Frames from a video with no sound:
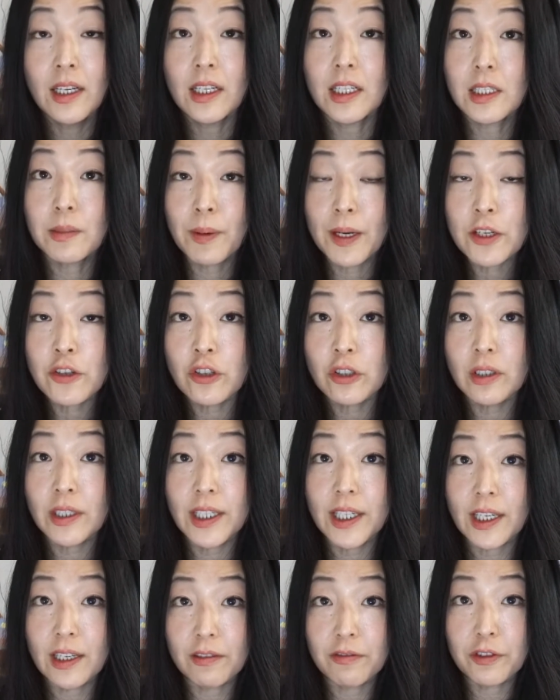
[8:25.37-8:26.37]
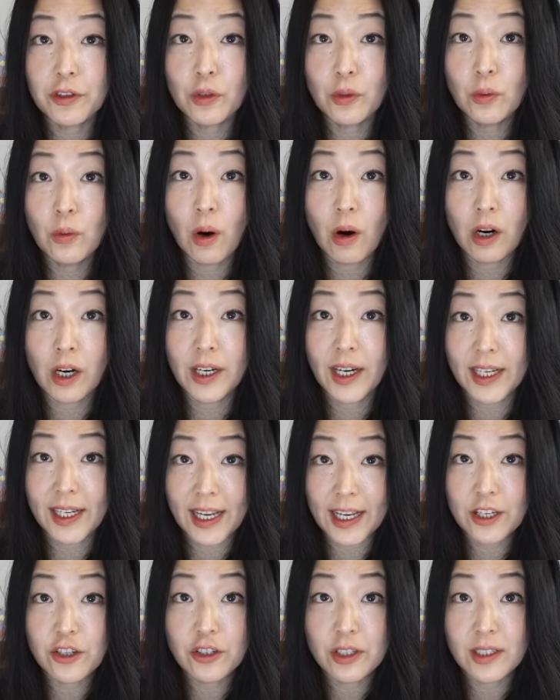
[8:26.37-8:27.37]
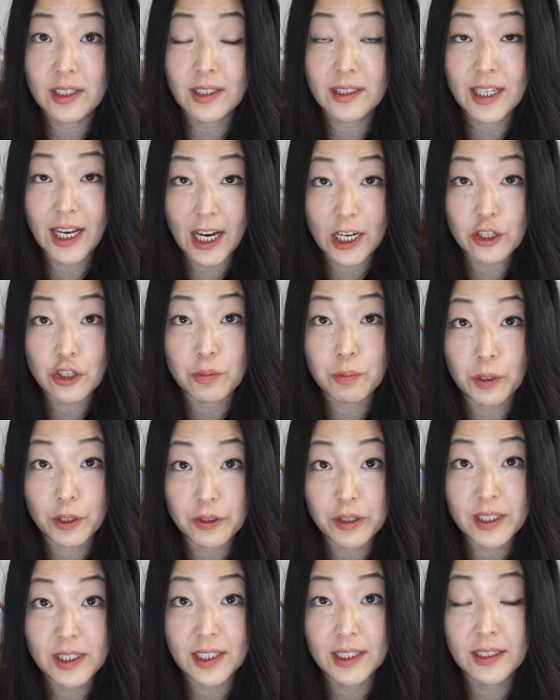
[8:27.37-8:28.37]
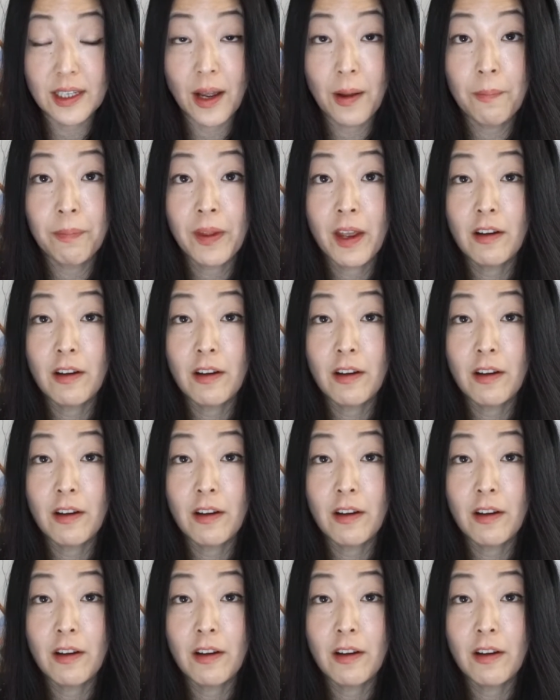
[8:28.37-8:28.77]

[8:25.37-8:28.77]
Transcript: Especially if you are an anxious attached person,